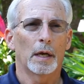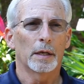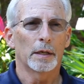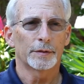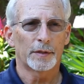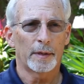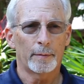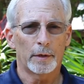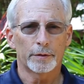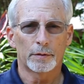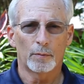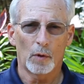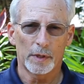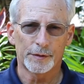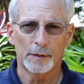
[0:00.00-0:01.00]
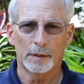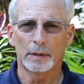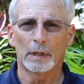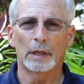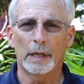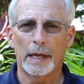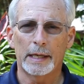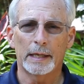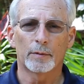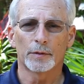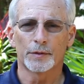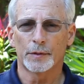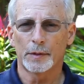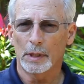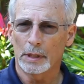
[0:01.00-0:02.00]
similar to what's in the lake, we're
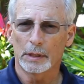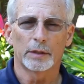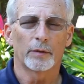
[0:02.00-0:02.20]
seeing in the